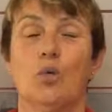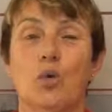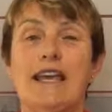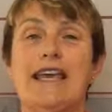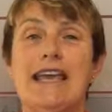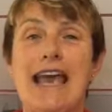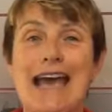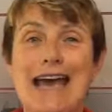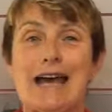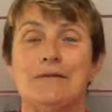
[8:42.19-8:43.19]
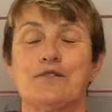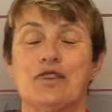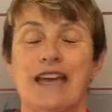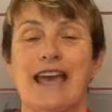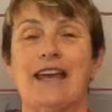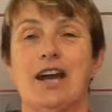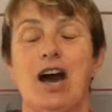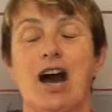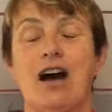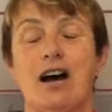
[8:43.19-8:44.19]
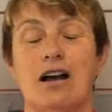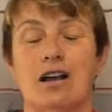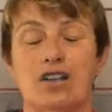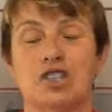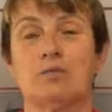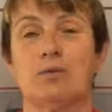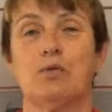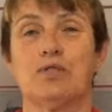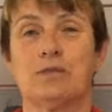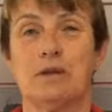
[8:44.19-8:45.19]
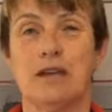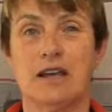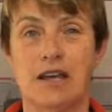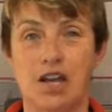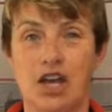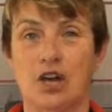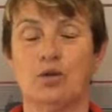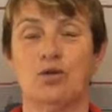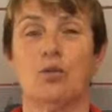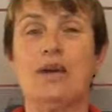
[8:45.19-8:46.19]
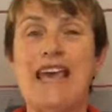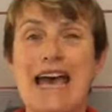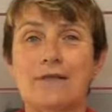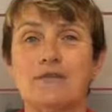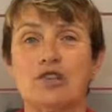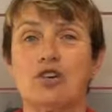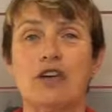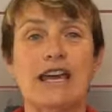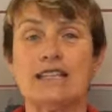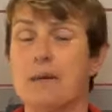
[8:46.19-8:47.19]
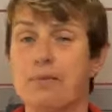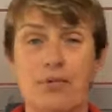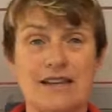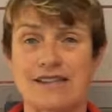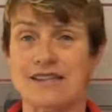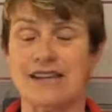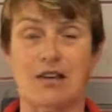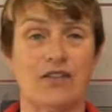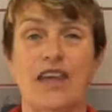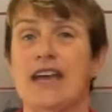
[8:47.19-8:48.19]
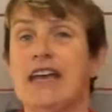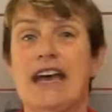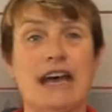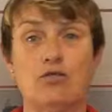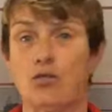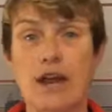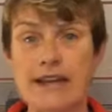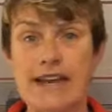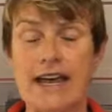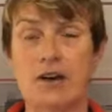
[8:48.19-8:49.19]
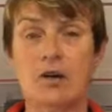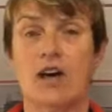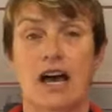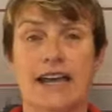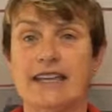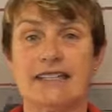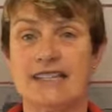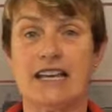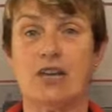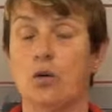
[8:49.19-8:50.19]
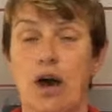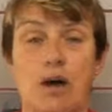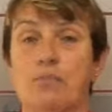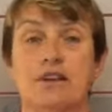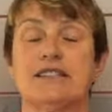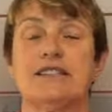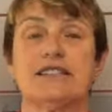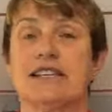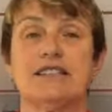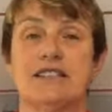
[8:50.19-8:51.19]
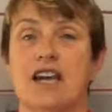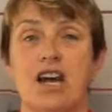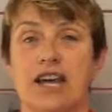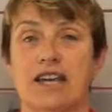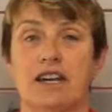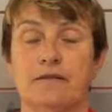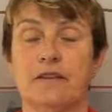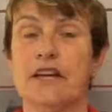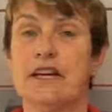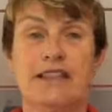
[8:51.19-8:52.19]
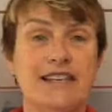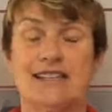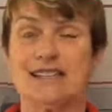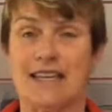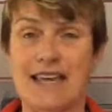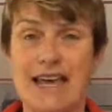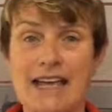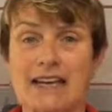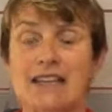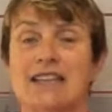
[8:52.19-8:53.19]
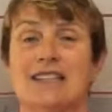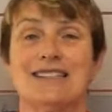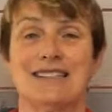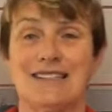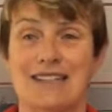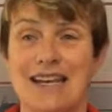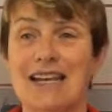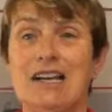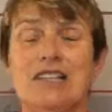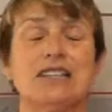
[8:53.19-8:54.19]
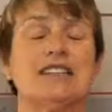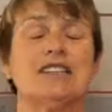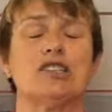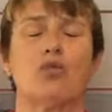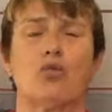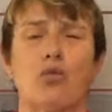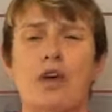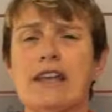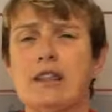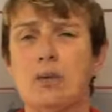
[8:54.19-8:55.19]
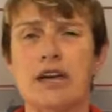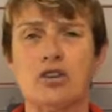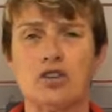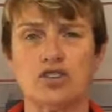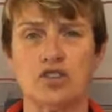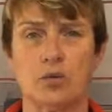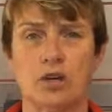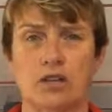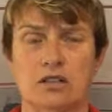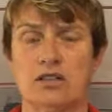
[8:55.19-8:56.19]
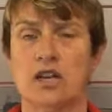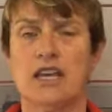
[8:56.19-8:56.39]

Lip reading: we have to get our sport known. We have to create a presence out there. And right now, I can tell you, our presence isn't high enough. This is in Canada, this is in England, this is right the way across the world.